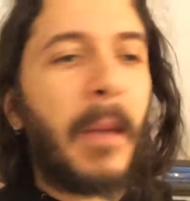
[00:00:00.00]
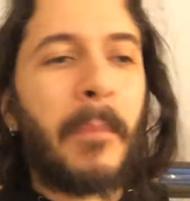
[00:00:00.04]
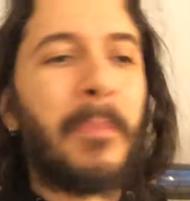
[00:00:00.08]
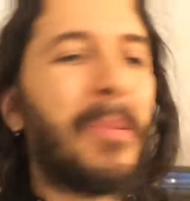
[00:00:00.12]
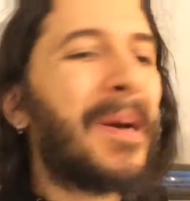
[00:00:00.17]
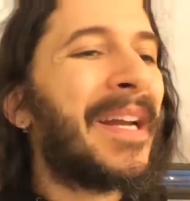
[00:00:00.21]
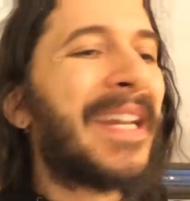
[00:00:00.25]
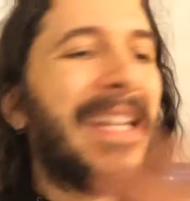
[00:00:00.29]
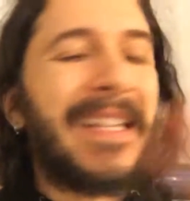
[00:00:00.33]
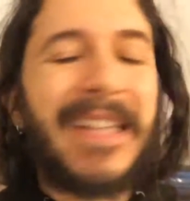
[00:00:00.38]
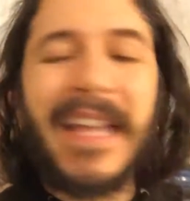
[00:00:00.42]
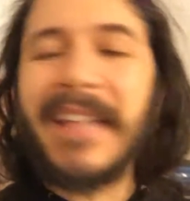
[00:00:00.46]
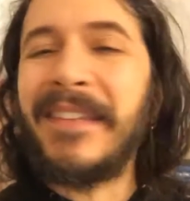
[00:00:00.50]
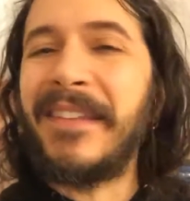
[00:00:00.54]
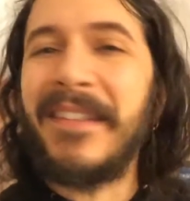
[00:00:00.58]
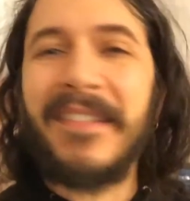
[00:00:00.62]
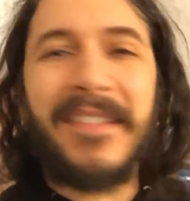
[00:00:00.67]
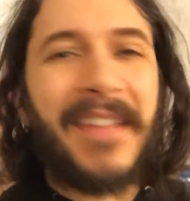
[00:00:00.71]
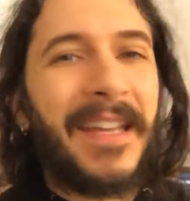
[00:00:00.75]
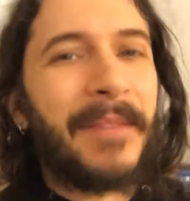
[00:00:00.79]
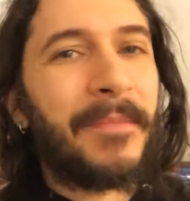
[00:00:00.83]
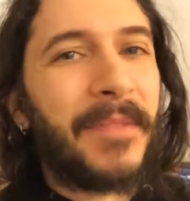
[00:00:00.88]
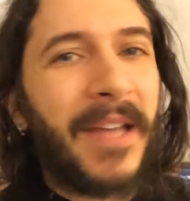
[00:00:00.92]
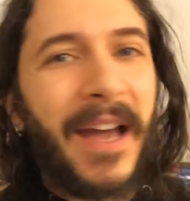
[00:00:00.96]
But it, at the
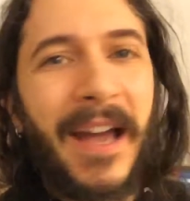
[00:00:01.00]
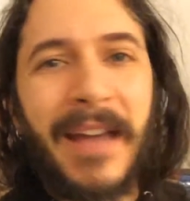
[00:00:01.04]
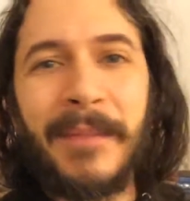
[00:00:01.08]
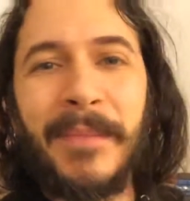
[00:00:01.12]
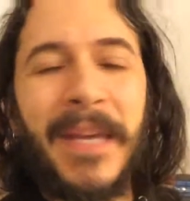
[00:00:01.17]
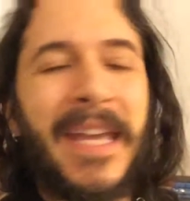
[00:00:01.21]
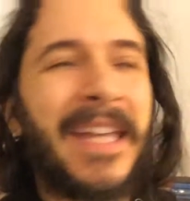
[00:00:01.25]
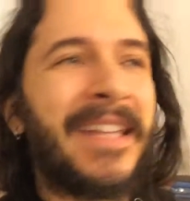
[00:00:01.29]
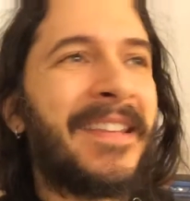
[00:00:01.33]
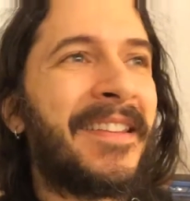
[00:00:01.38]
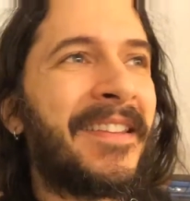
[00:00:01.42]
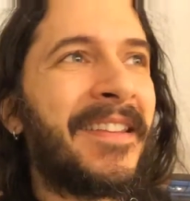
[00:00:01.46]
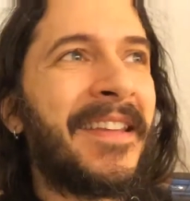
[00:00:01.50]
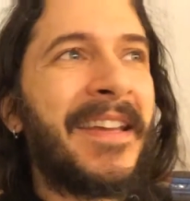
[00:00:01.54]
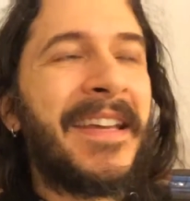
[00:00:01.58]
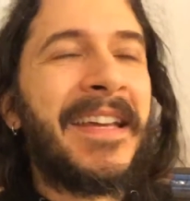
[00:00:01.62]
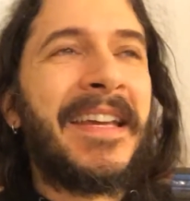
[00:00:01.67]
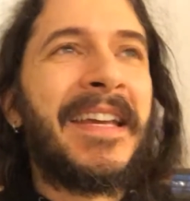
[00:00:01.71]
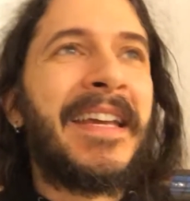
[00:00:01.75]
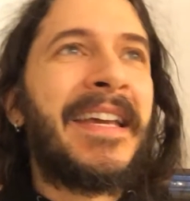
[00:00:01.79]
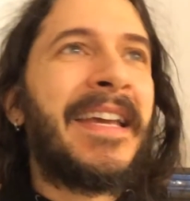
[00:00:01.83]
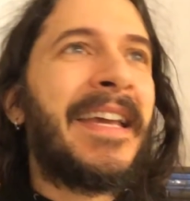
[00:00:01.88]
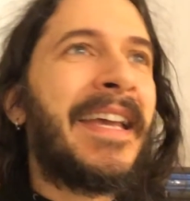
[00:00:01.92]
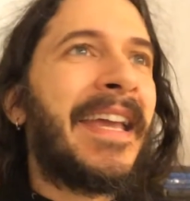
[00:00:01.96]
same time, it's
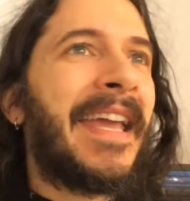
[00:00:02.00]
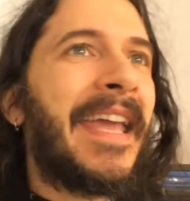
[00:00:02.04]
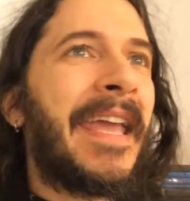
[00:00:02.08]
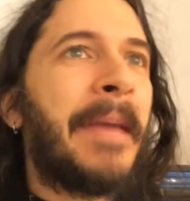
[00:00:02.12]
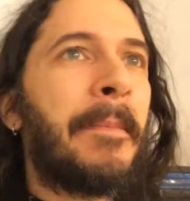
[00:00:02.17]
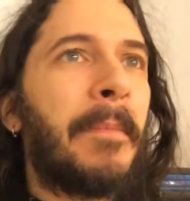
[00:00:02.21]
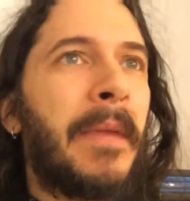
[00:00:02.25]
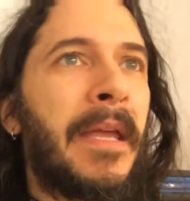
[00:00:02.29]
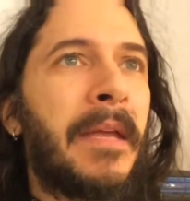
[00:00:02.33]
it,